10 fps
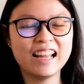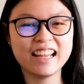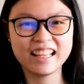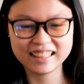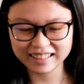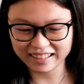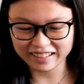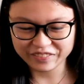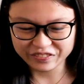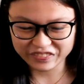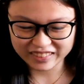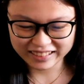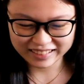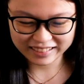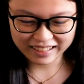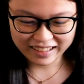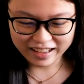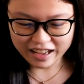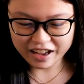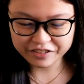And
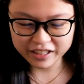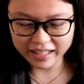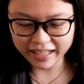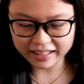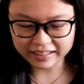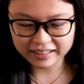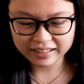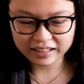I feel like